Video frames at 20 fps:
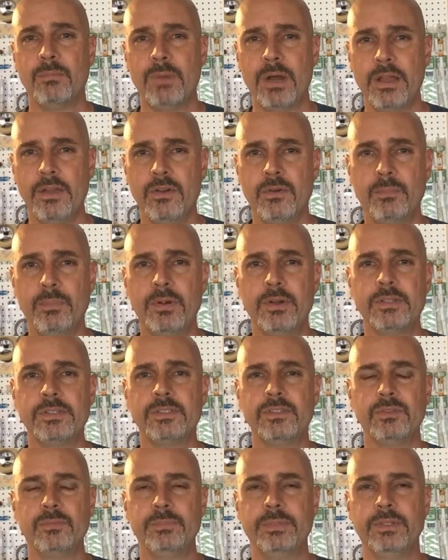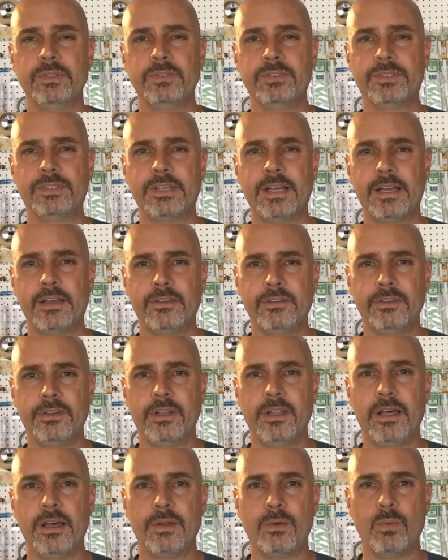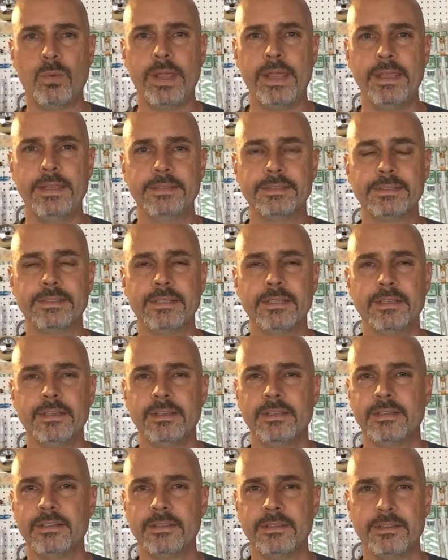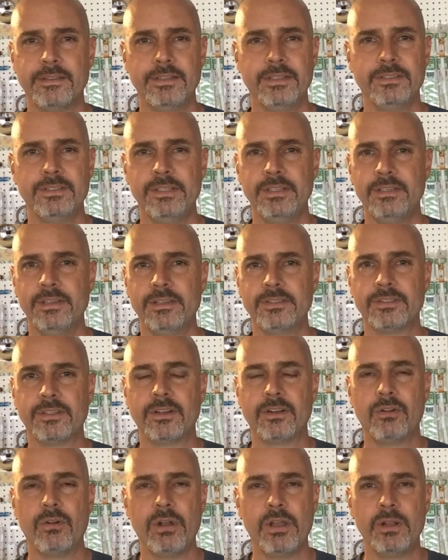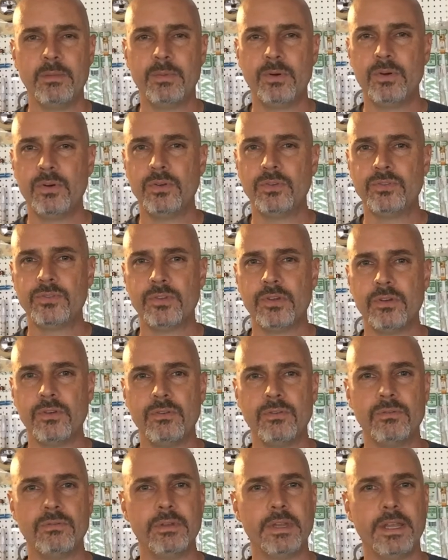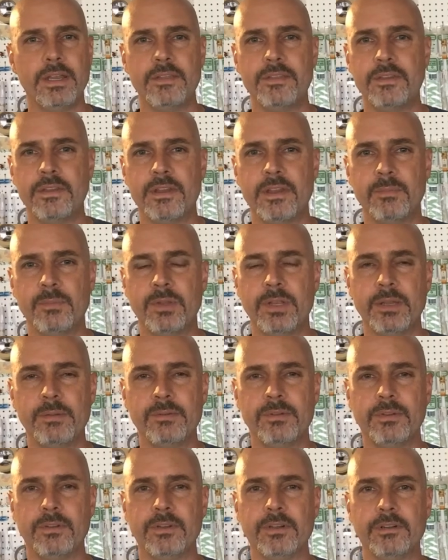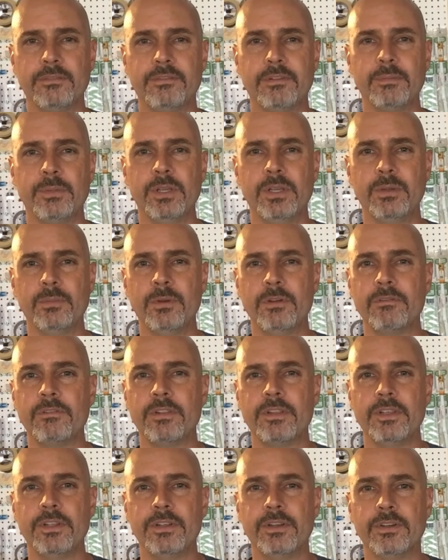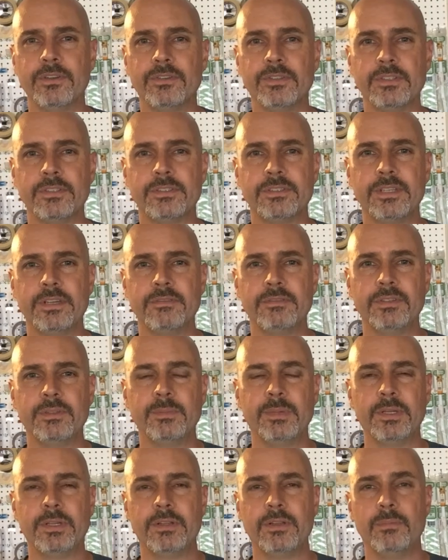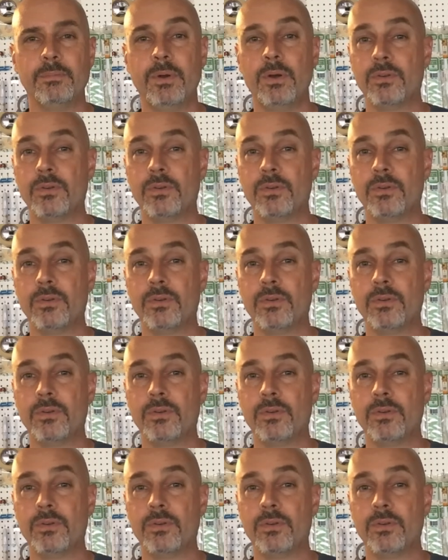my own personal build style in a lot of ways. The things he does are incredible, so anything I've been able to learn from him over the years has definitely been a